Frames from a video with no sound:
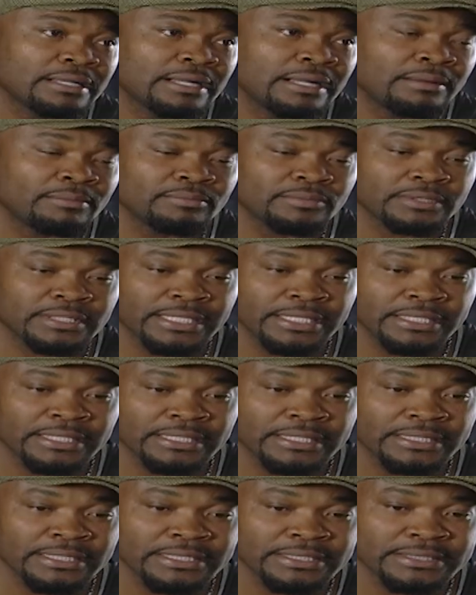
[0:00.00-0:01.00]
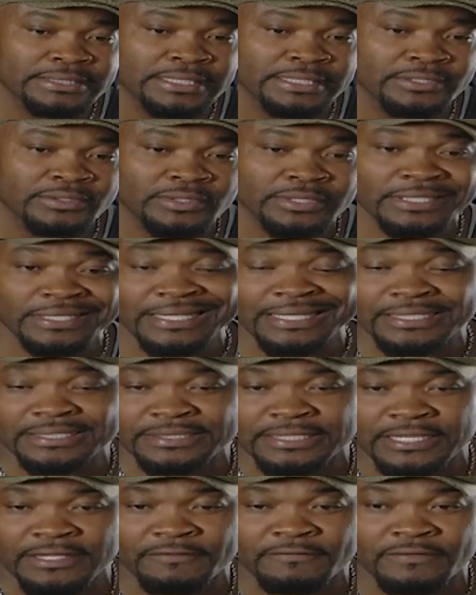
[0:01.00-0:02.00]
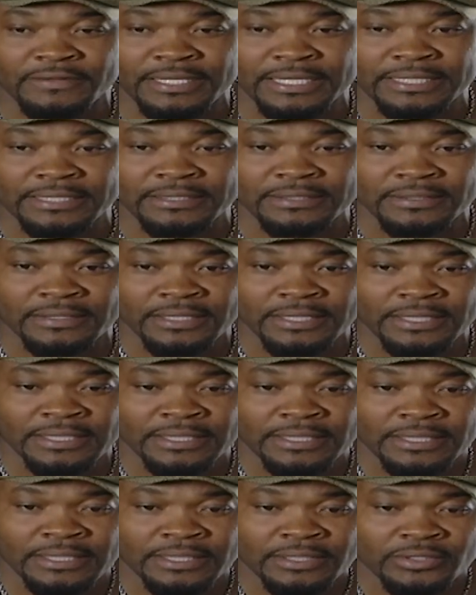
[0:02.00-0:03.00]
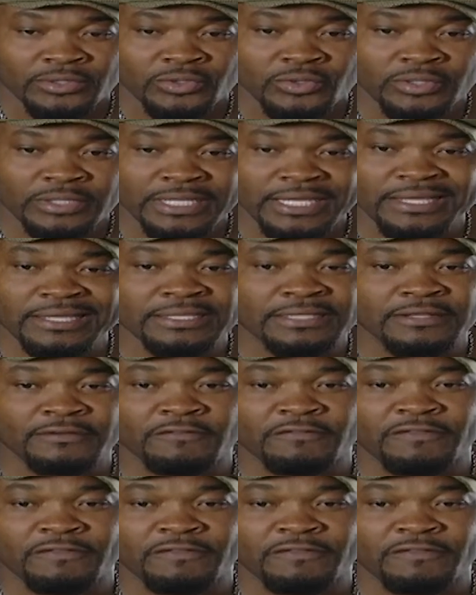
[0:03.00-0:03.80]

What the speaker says: I'm taking this thing to the next level and no negative